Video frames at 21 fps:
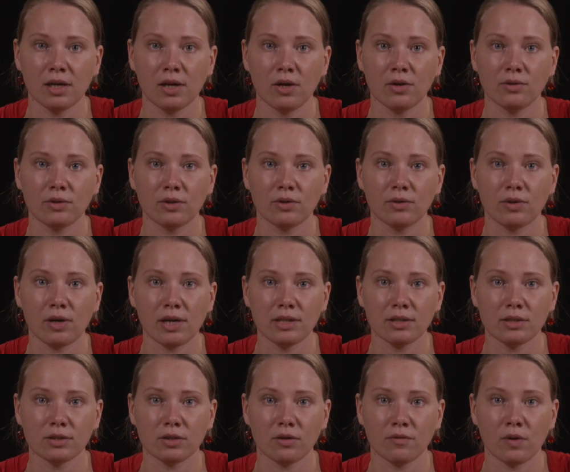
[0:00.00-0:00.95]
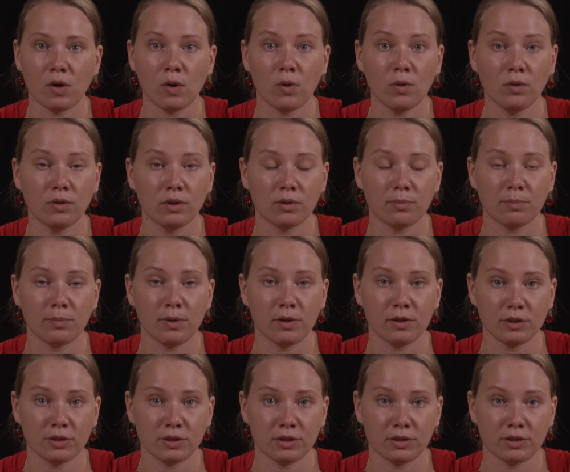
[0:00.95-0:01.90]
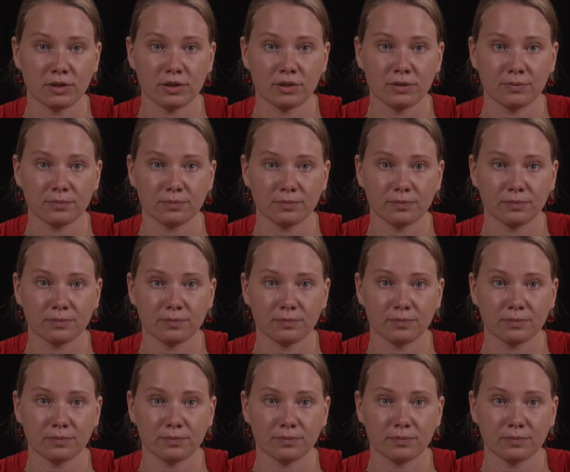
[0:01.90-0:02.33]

on the rights of older persons.